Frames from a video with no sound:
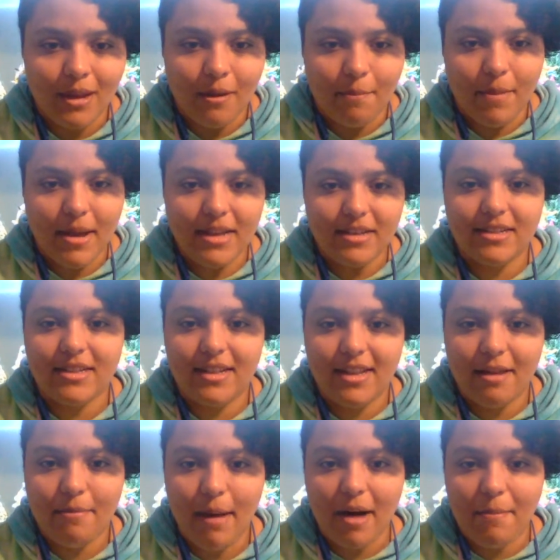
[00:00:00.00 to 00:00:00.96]

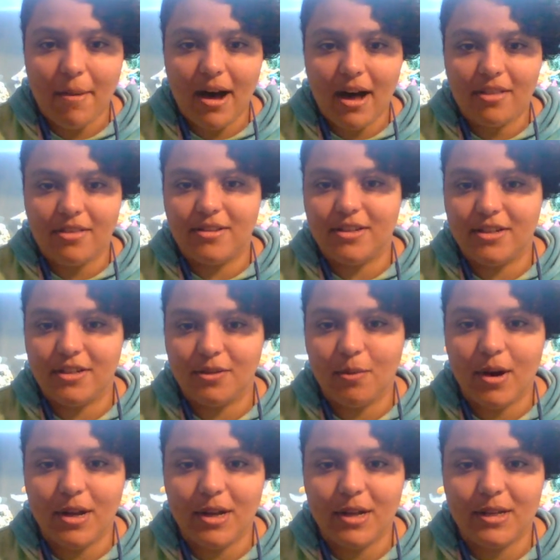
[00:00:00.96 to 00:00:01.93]
basically my hypothesis
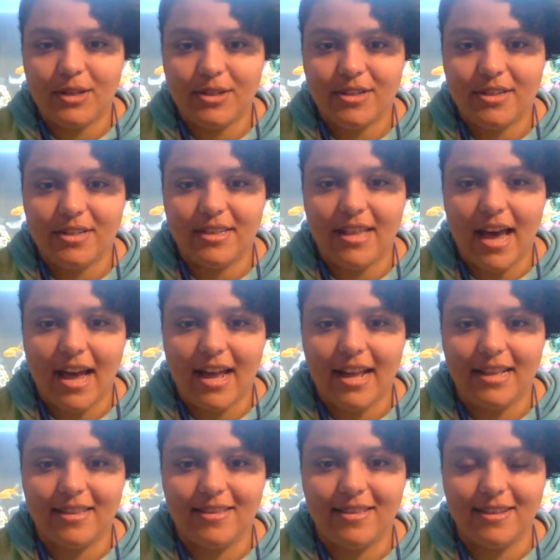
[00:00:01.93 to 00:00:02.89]
was
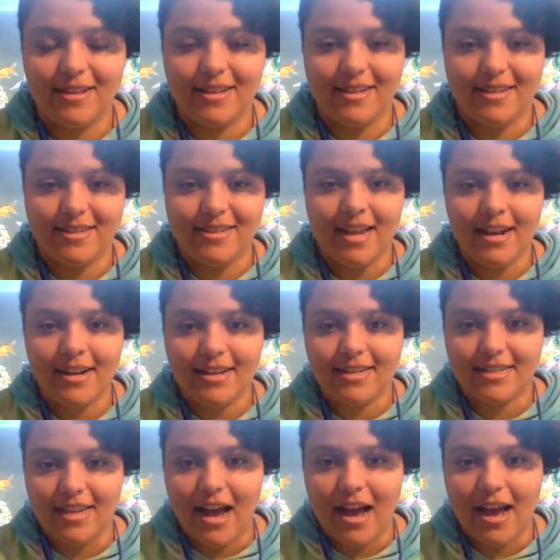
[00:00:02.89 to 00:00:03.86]
that the
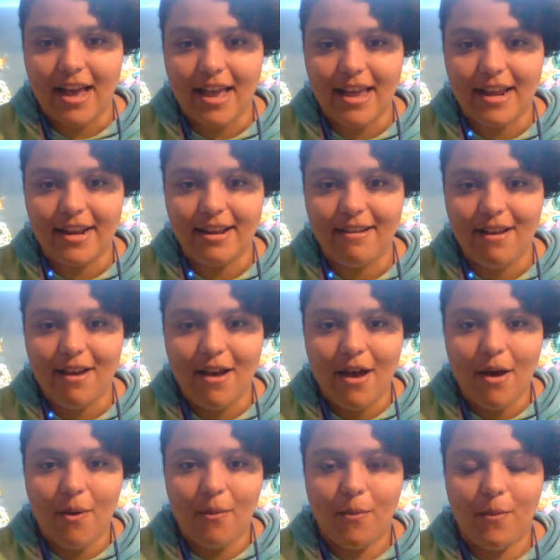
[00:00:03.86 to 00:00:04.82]
insecticide
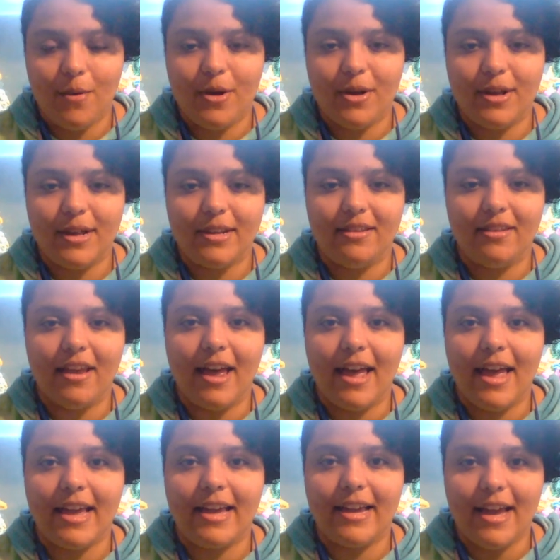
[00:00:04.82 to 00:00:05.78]
would
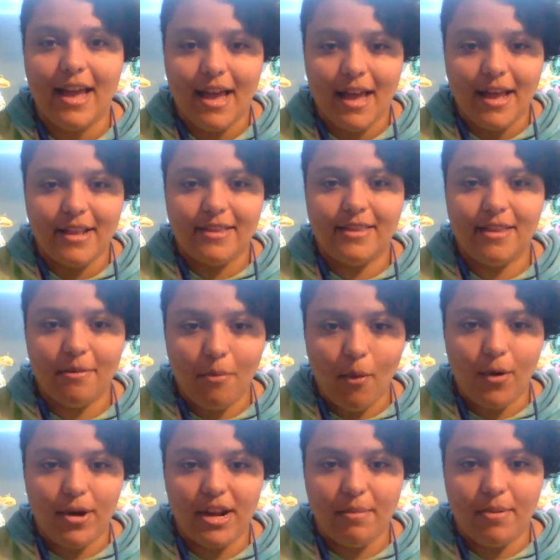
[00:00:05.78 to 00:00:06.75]
like, the
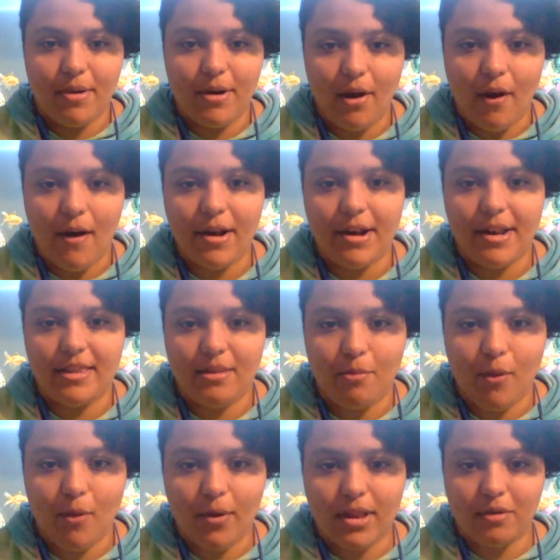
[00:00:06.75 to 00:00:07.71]
more you put on it, the
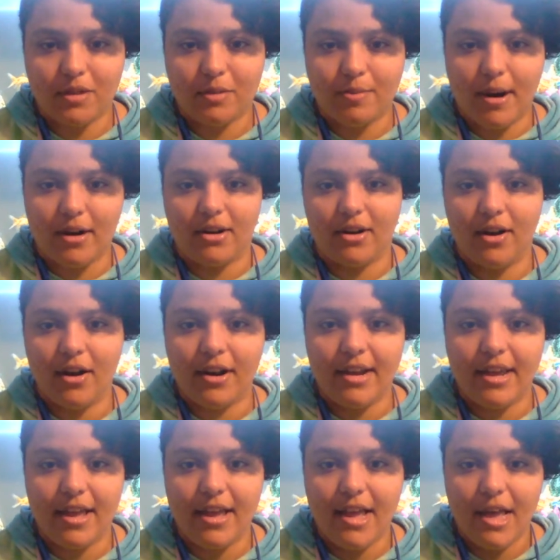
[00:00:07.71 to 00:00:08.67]
more that was powdered on
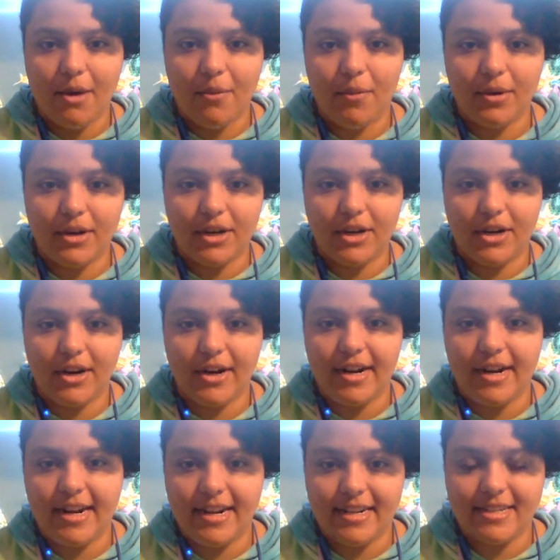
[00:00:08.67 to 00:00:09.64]
it would
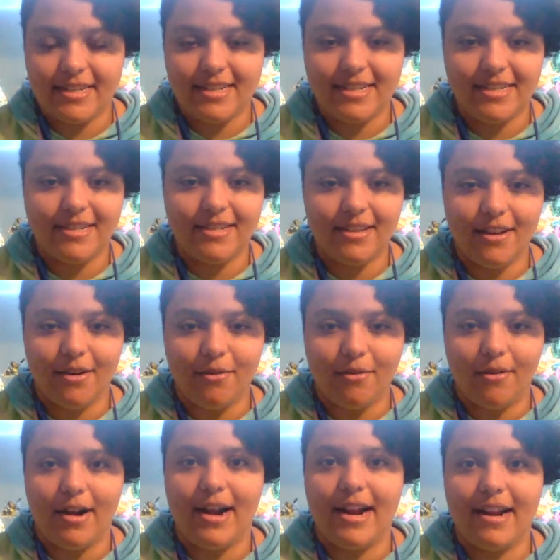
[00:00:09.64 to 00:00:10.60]
decrease the
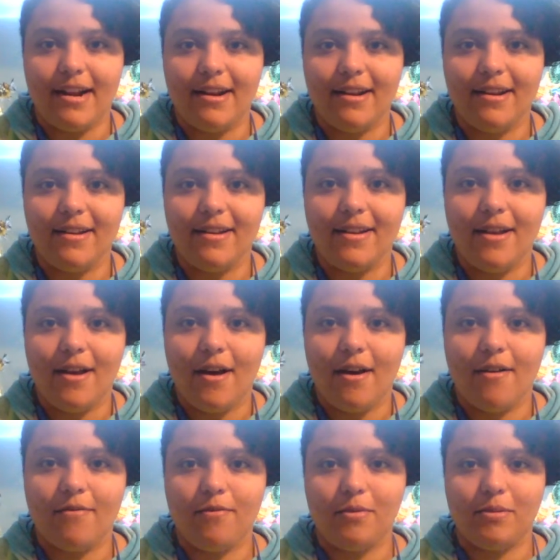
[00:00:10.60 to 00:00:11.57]
rate
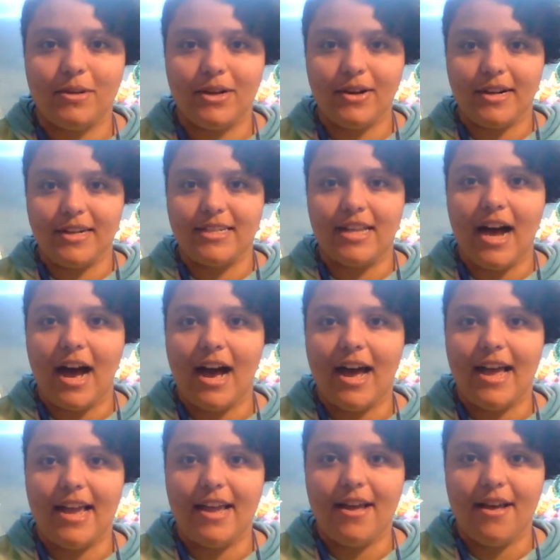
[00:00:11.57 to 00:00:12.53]
of, would decrease the
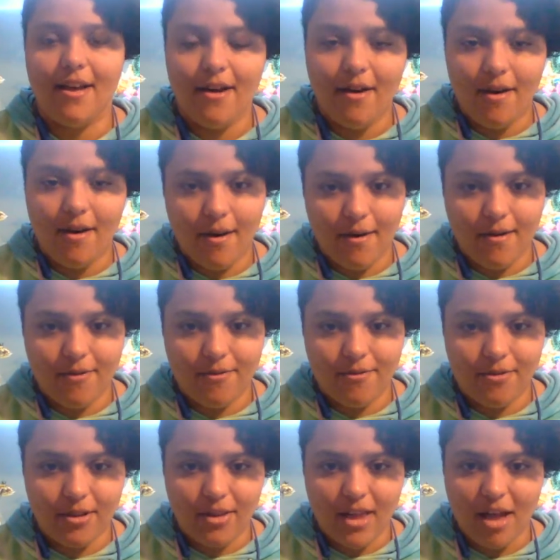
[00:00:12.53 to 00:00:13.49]
height of
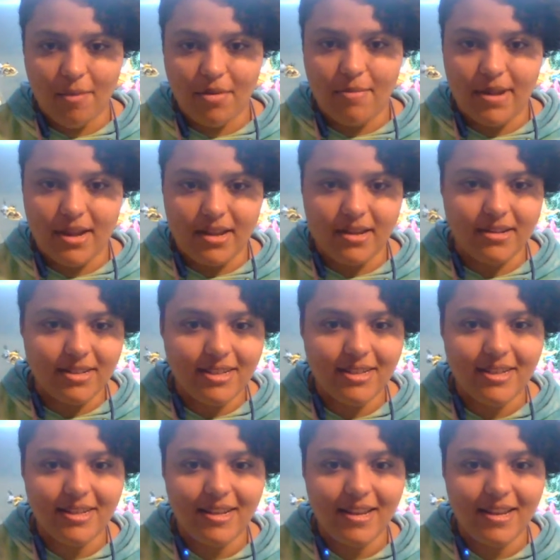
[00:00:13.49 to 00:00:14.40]
the llama beans.